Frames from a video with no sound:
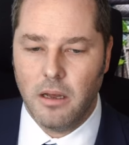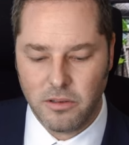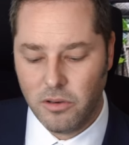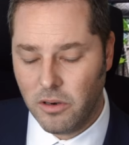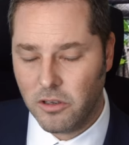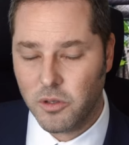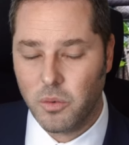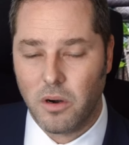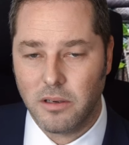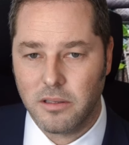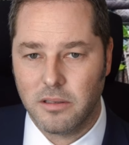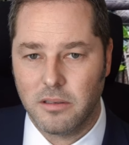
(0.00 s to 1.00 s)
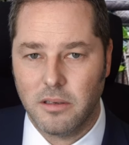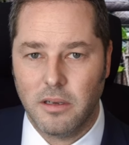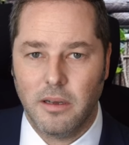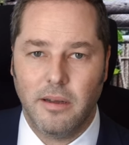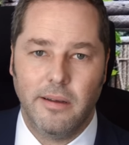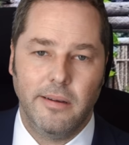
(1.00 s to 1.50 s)
Who knows what
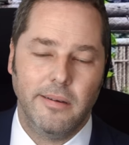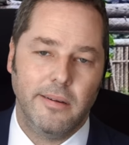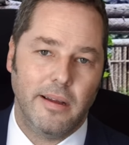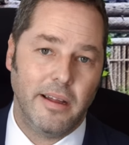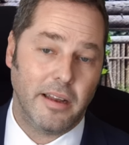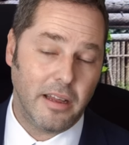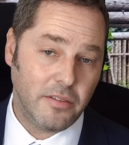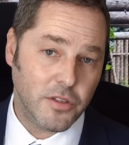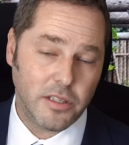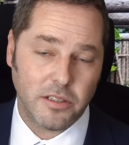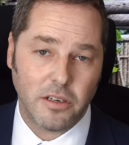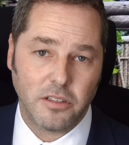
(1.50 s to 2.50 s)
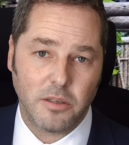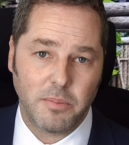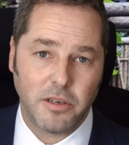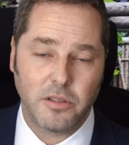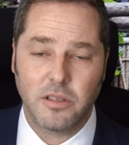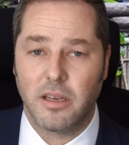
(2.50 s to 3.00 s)
and if she's going to
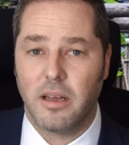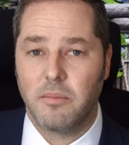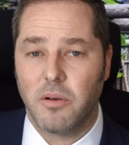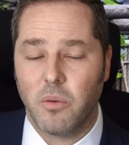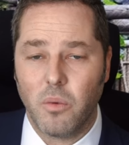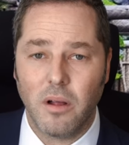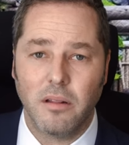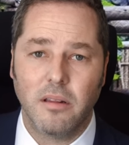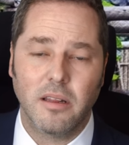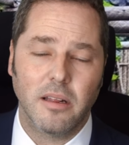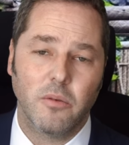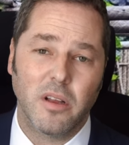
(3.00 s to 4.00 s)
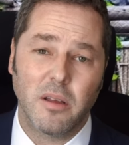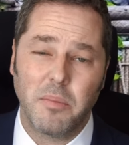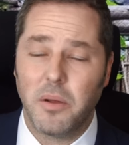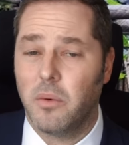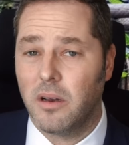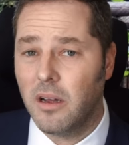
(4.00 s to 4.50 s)
post again, but one thing we can
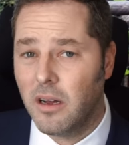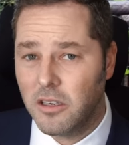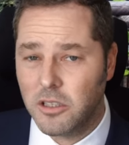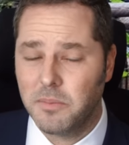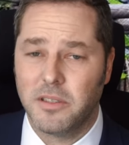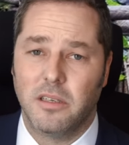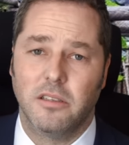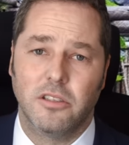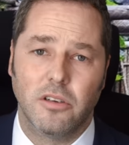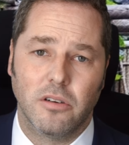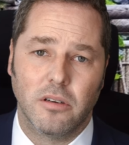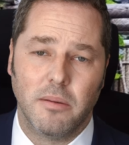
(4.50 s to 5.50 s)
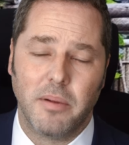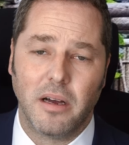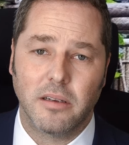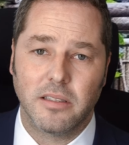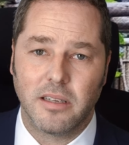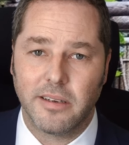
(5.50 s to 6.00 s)
be 100% certain
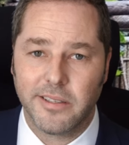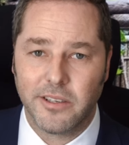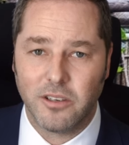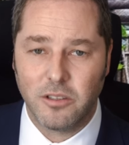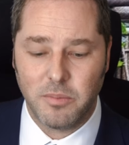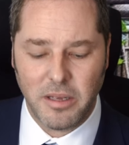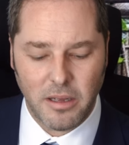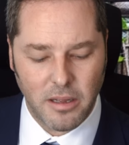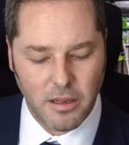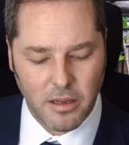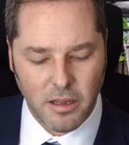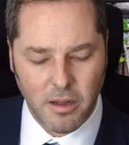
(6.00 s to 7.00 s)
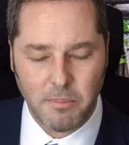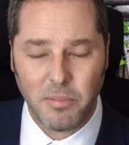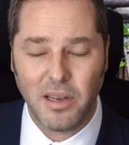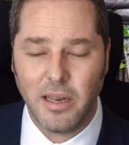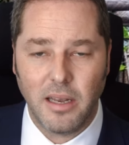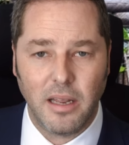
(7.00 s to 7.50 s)
about is that it's going to be
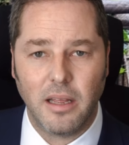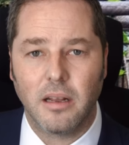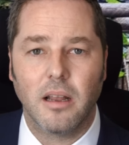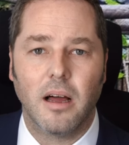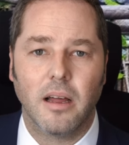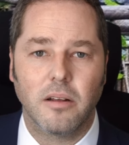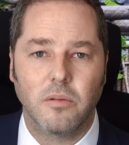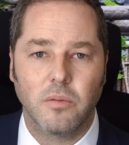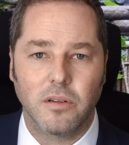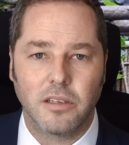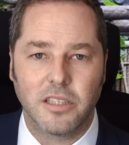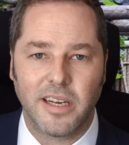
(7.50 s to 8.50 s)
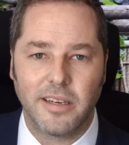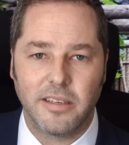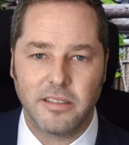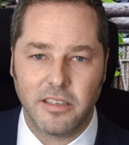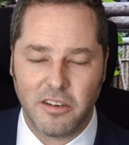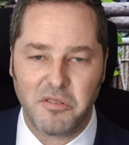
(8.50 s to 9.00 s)
completely in line with the
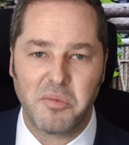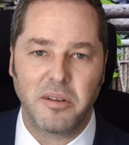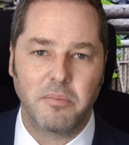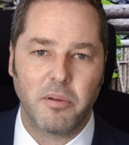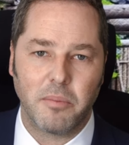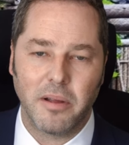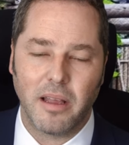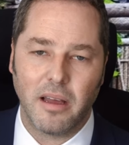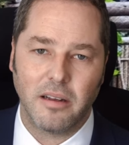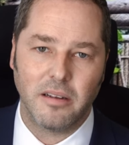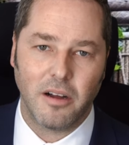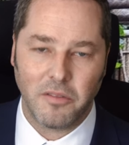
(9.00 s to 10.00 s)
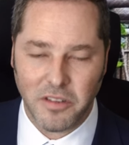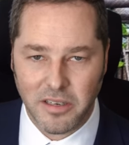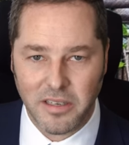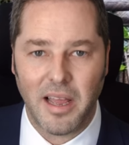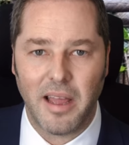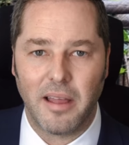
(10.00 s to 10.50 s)
Chinese government propaganda of the
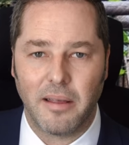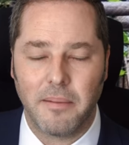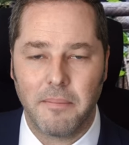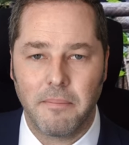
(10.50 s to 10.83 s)
day.